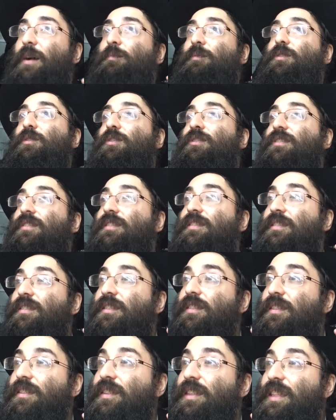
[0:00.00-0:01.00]
Because
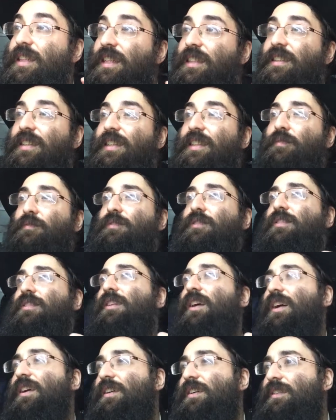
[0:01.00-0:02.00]
the Yidden give
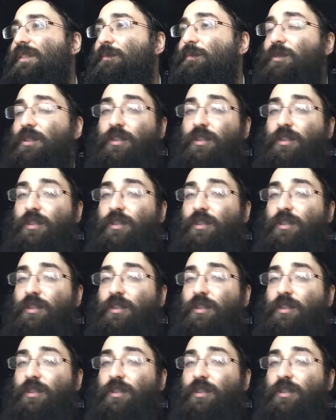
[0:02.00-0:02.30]
tzedakah.